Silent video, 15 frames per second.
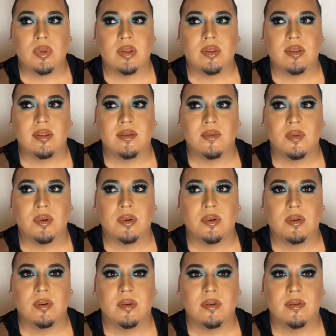will
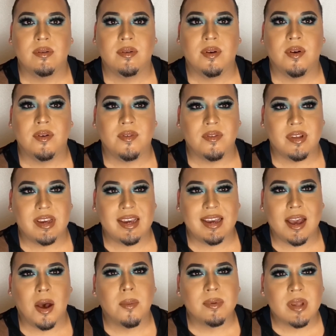hopefully
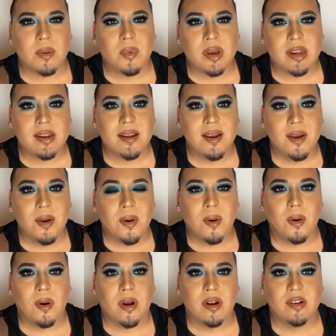help someone,
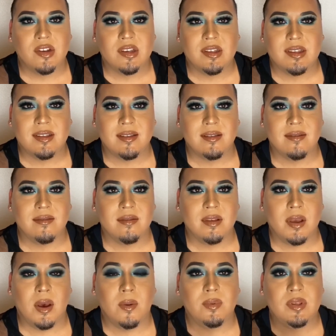or just
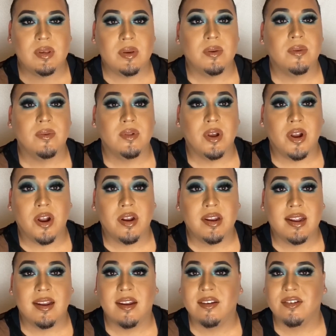helps you learn and
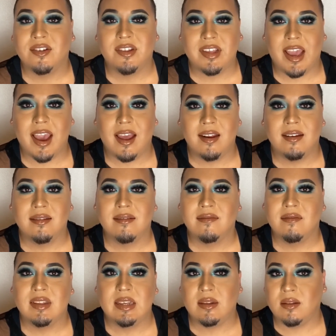understand
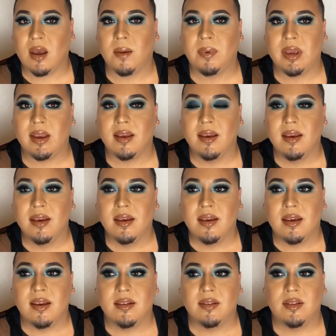this topic.
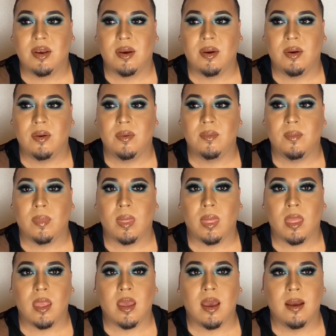And so
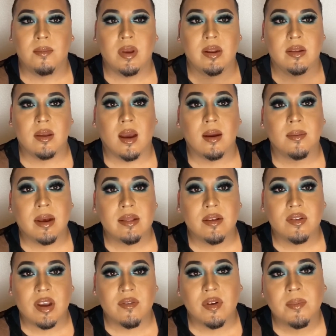I'm going to talk about the
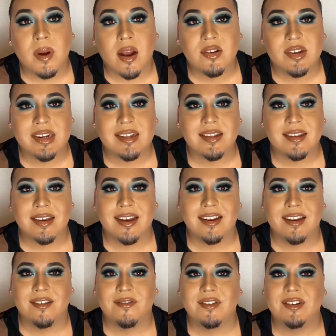Trevor Project. And
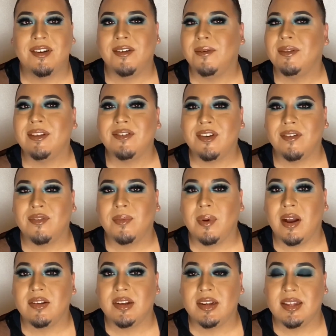if you don't know what the Trevor
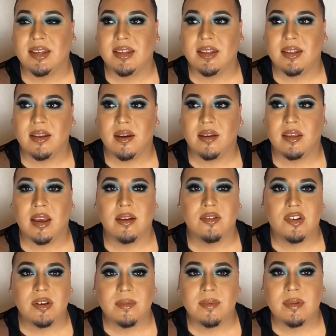Project is, they are
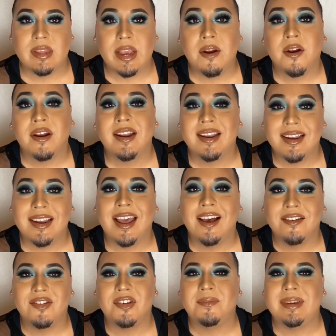an
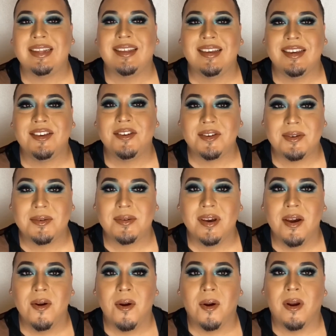LGBTQ
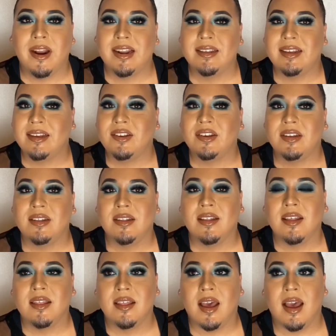organization
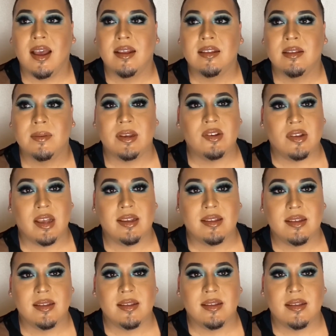that
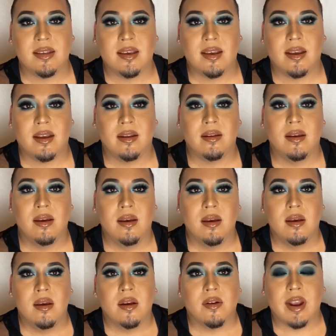specializes in
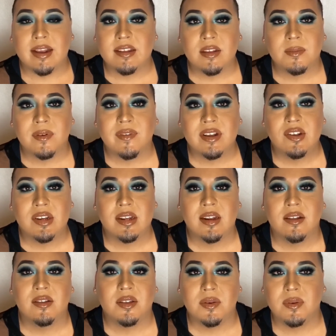crisis prevention and
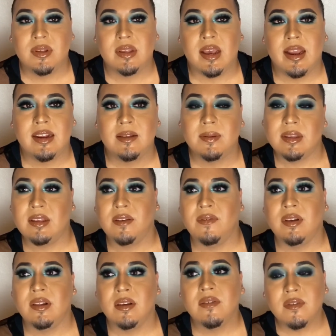suicide,
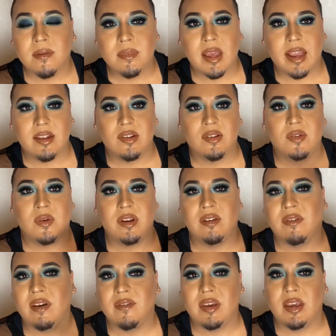specifically from the ages
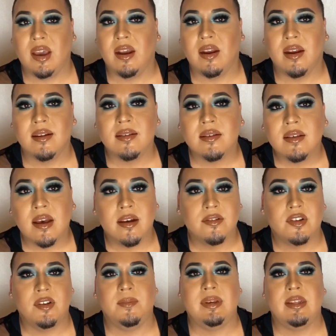25 and younger, so the
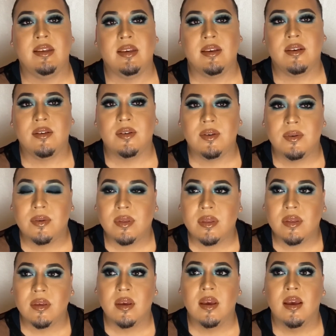LGBTQ youth.
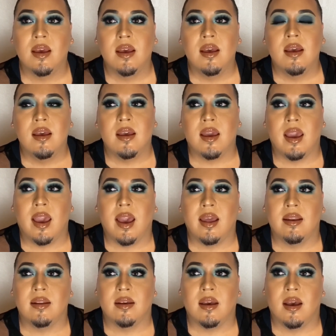And
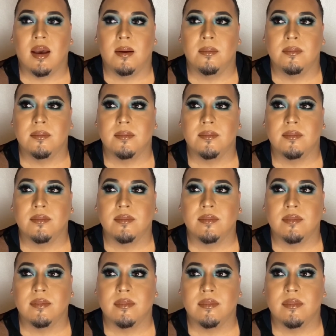
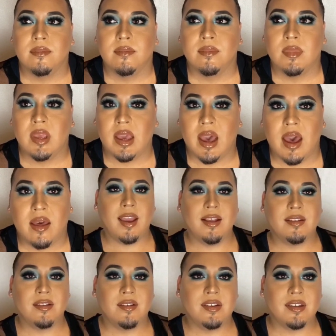yeah,
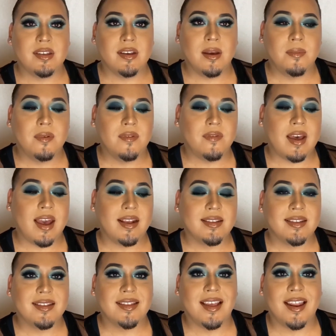so just a couple of
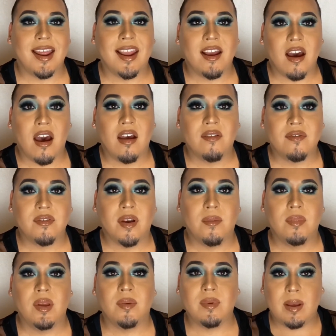facts that I got from
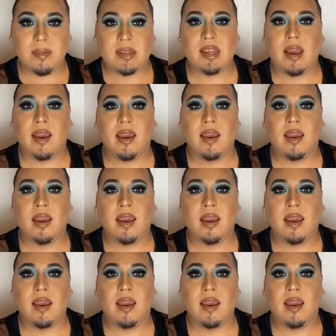their website.